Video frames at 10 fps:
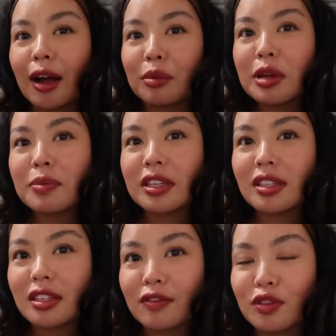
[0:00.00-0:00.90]
How many
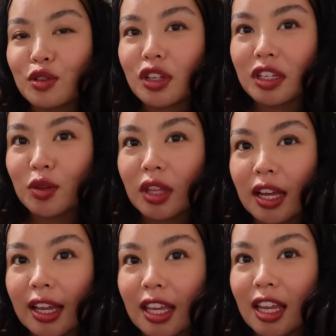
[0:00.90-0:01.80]
pieces of sushi do you think
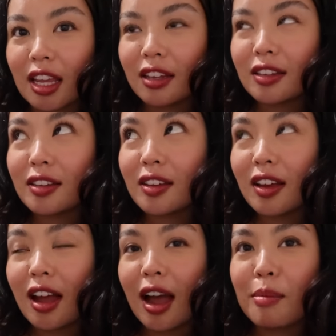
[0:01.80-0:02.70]
I can
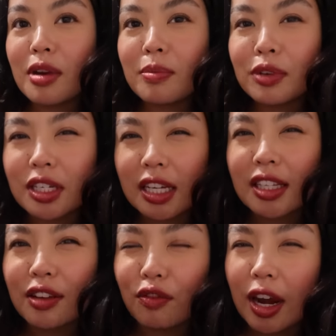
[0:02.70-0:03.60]
eat? I'm gonna
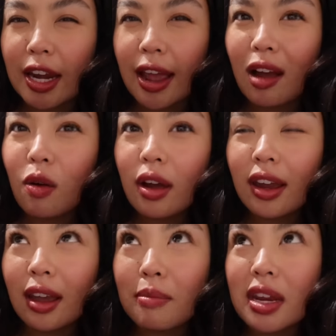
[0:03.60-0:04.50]
project it right now
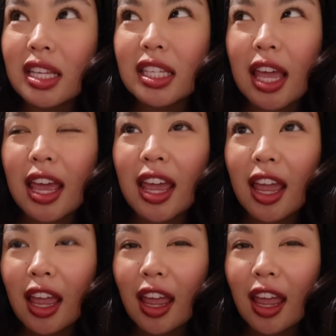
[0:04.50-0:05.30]
and I'm gonna say